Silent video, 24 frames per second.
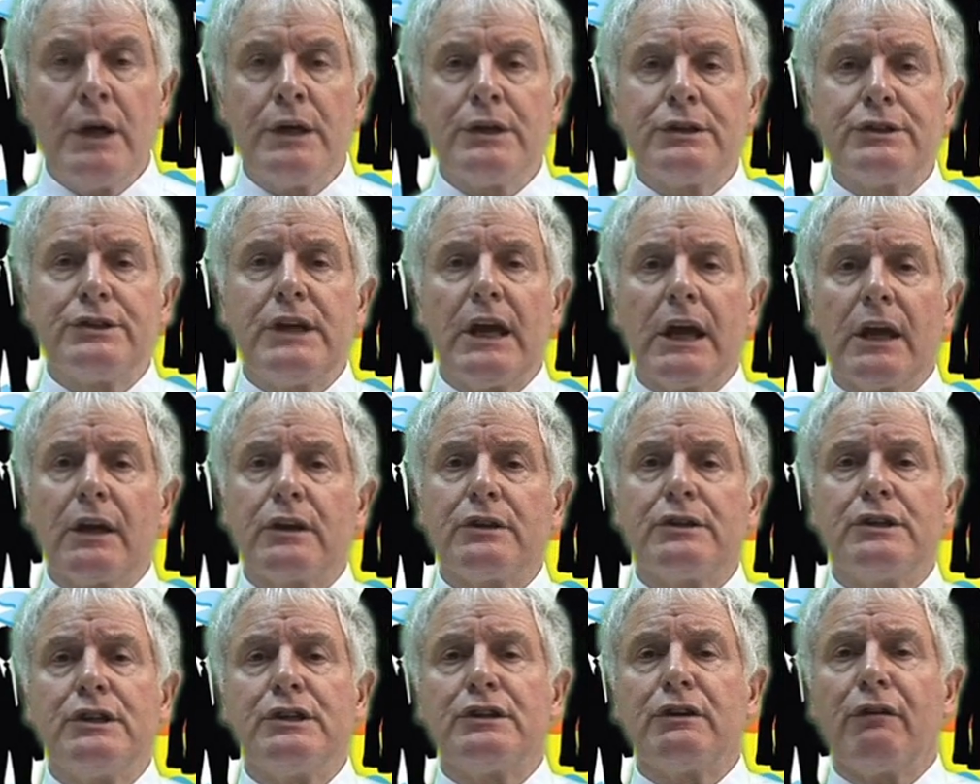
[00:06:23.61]

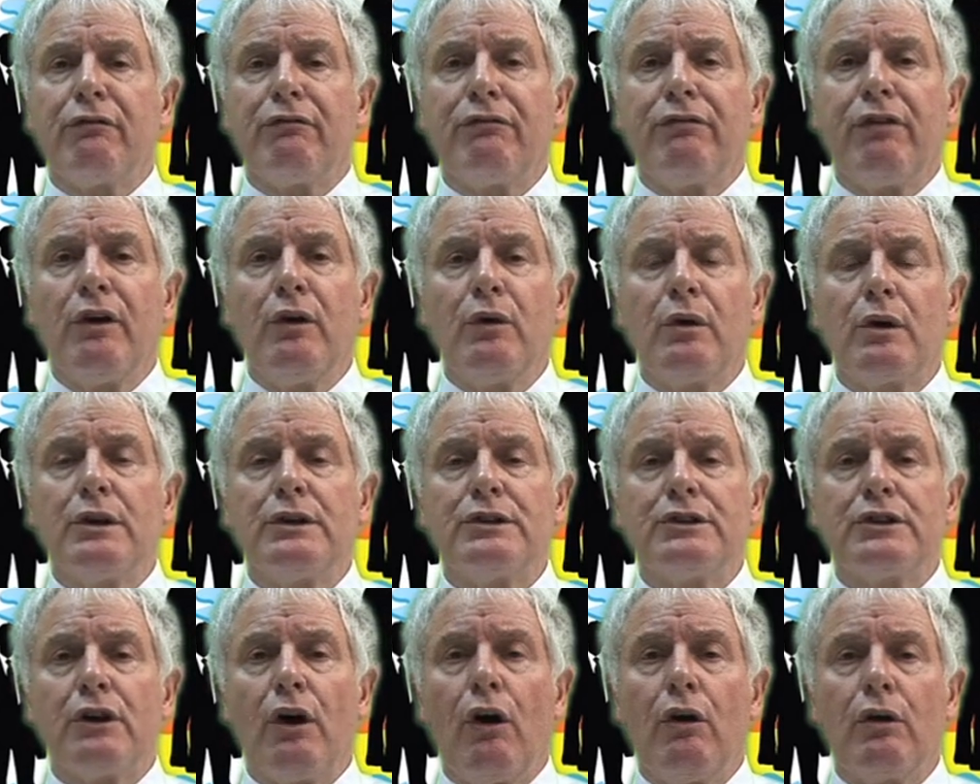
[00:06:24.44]
6 is a
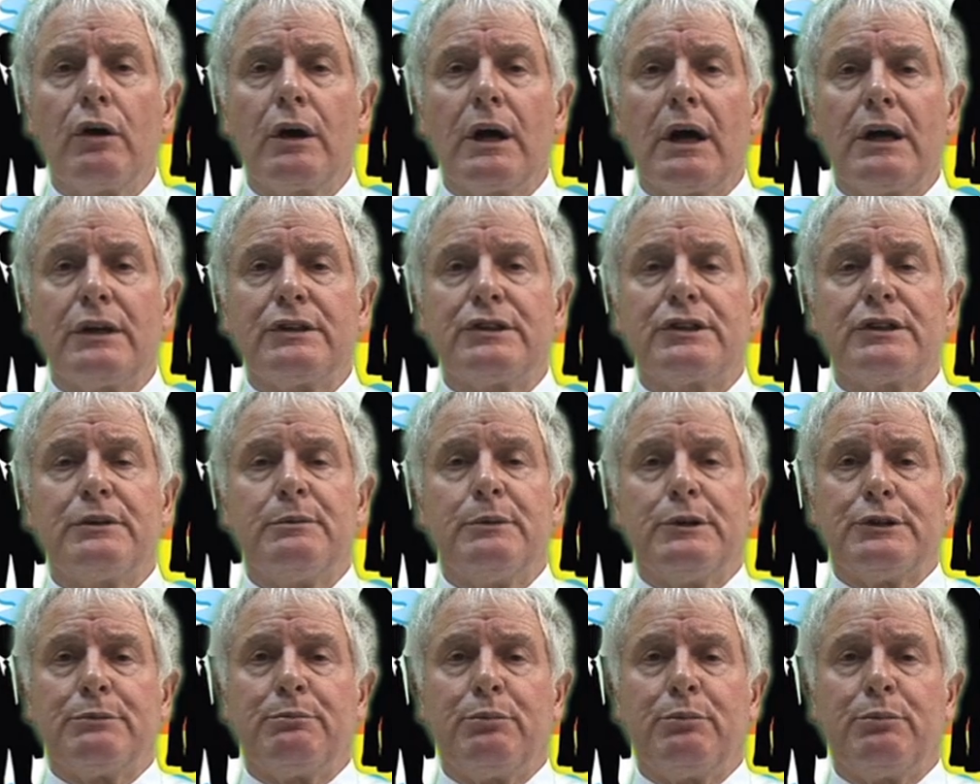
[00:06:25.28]
focus on customers,